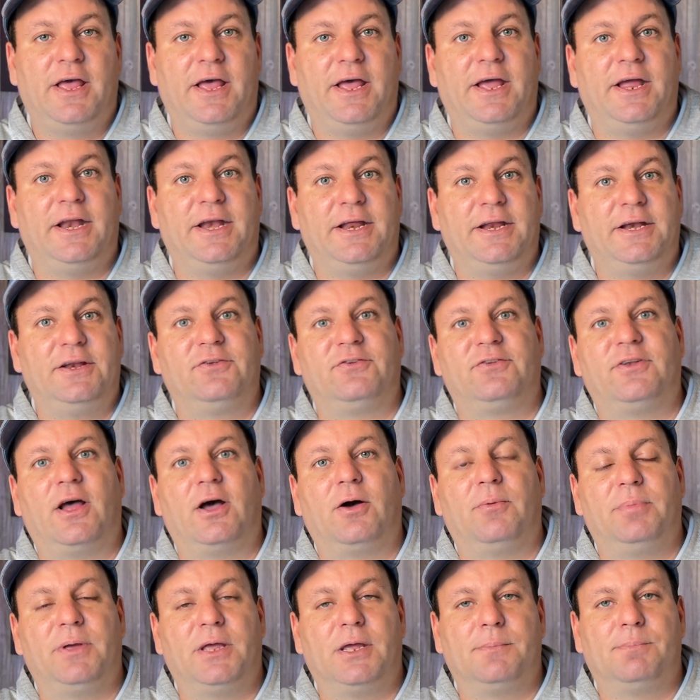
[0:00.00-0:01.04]
and it is
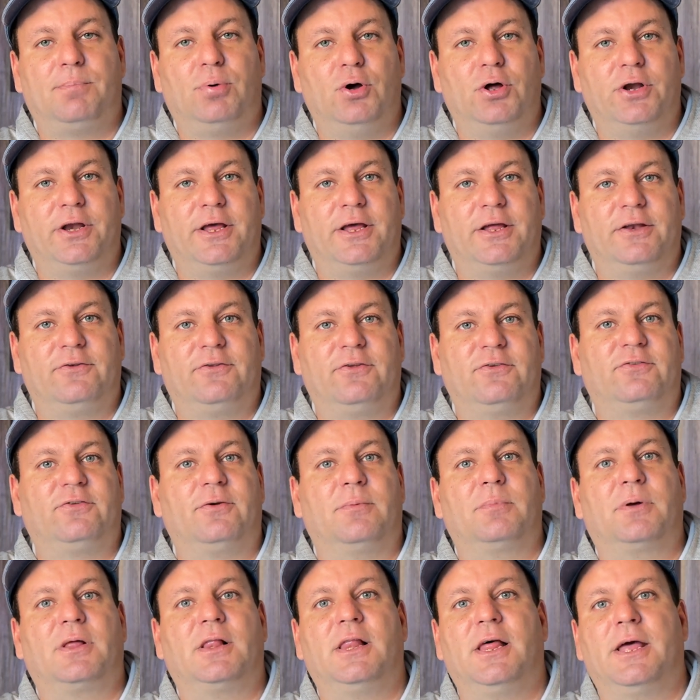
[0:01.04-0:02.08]
now being put into
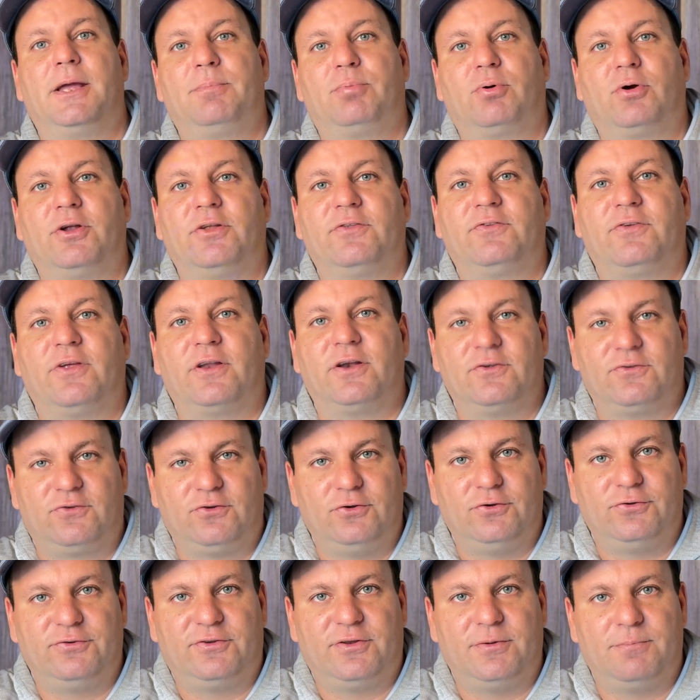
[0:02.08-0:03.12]
some clay prints that is
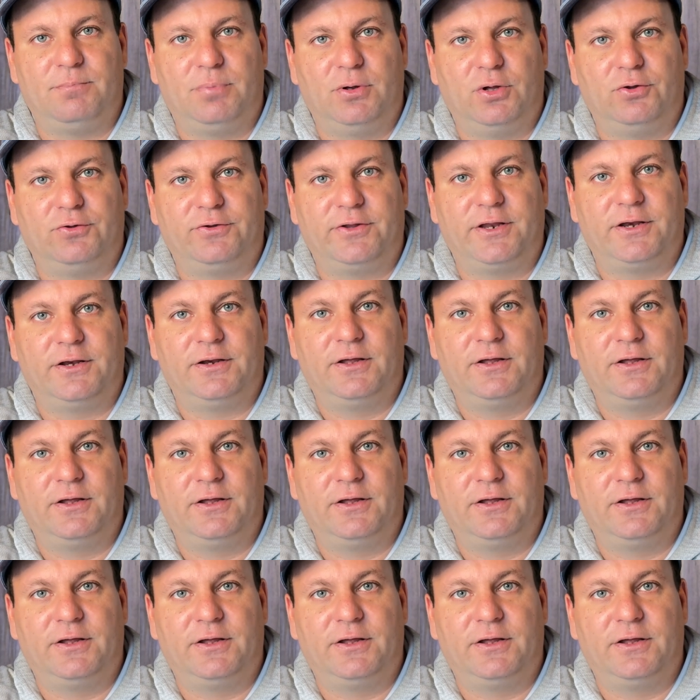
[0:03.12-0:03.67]
used in building.